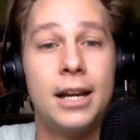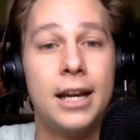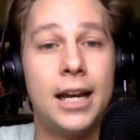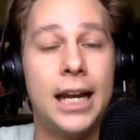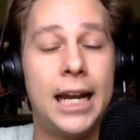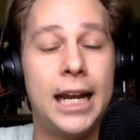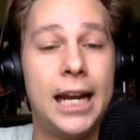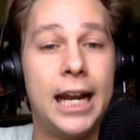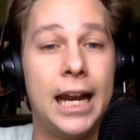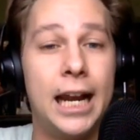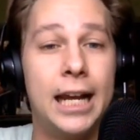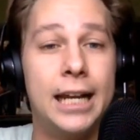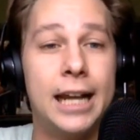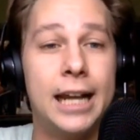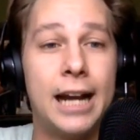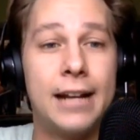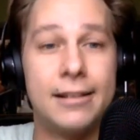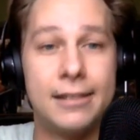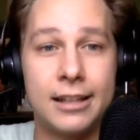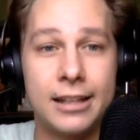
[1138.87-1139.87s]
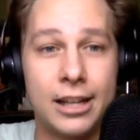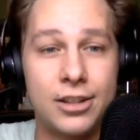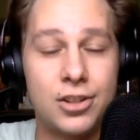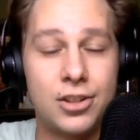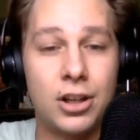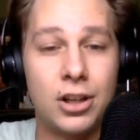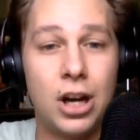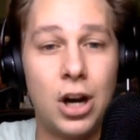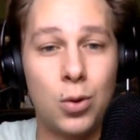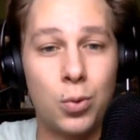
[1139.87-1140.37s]
And I think that's
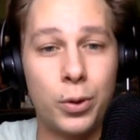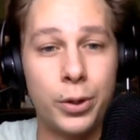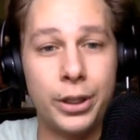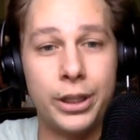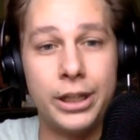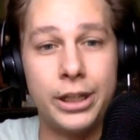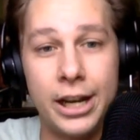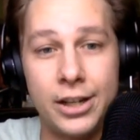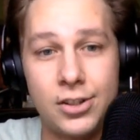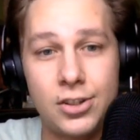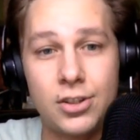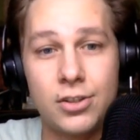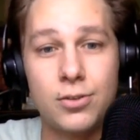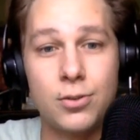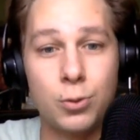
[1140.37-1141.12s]
a really nice